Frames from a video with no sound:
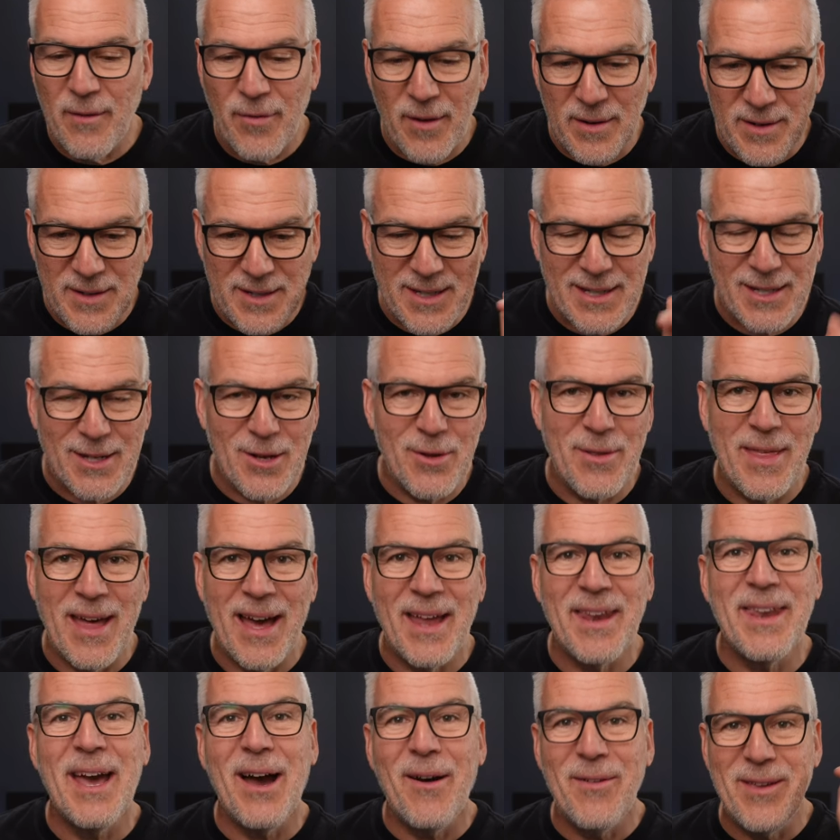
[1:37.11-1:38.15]
If I do
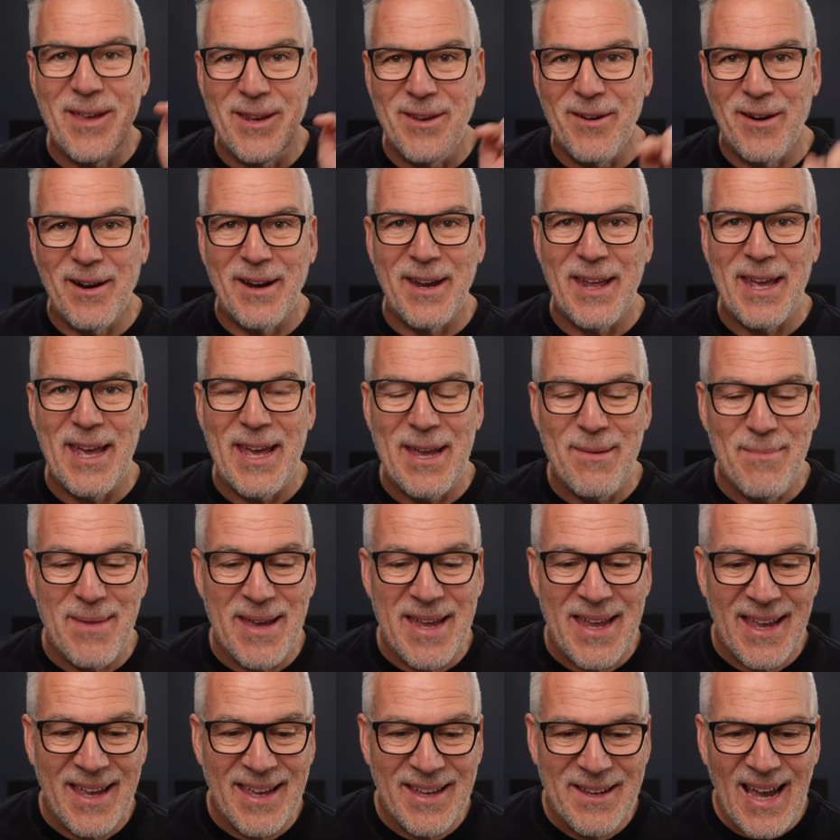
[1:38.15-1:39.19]
that now, you're not going to hear
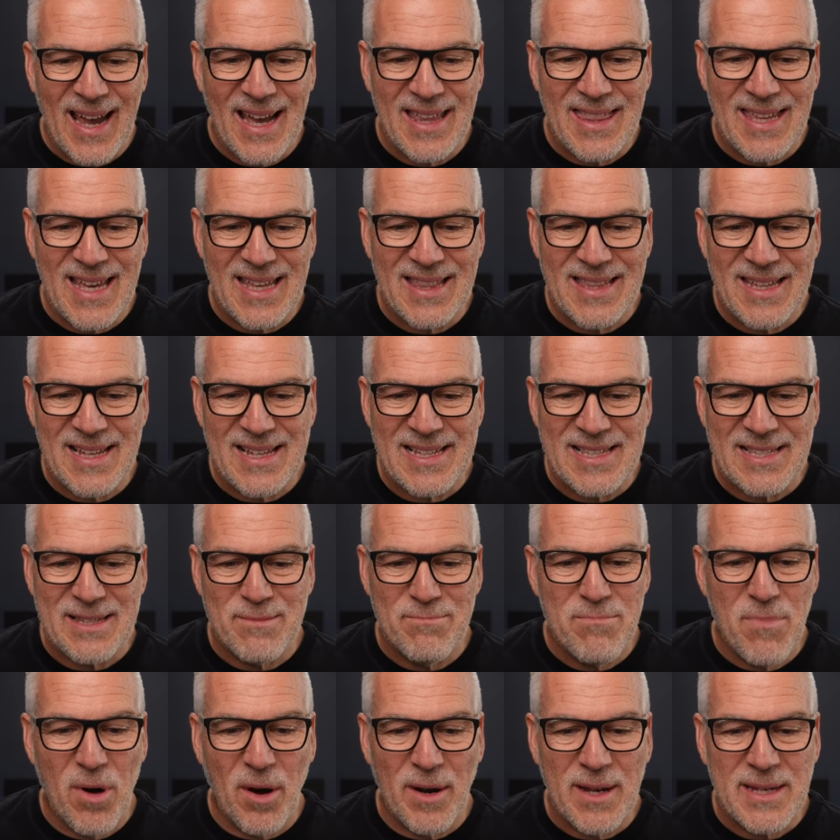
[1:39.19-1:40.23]
me. And then this
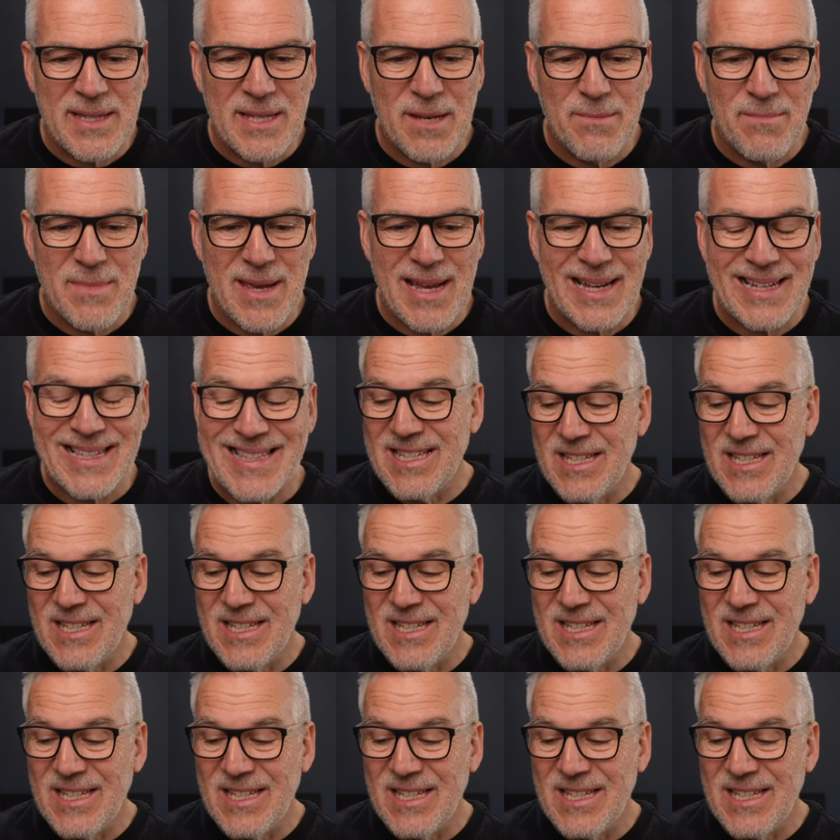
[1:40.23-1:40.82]
monitor mix.